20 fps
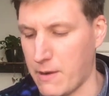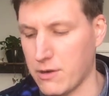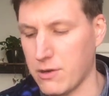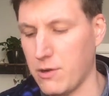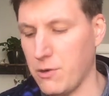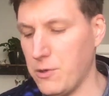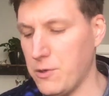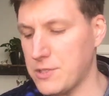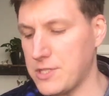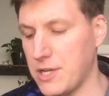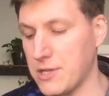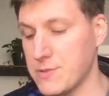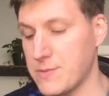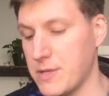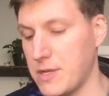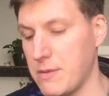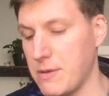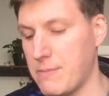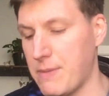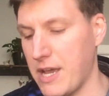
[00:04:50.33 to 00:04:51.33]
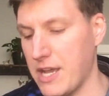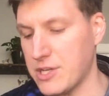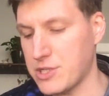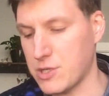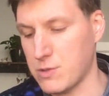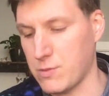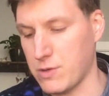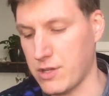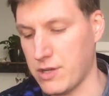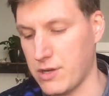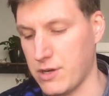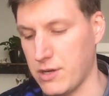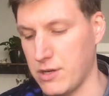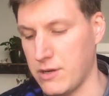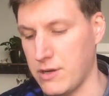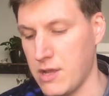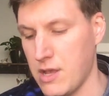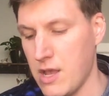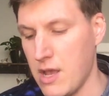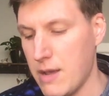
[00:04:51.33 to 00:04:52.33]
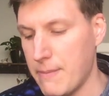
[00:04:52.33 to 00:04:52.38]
Gogo tells me to be patient with her, and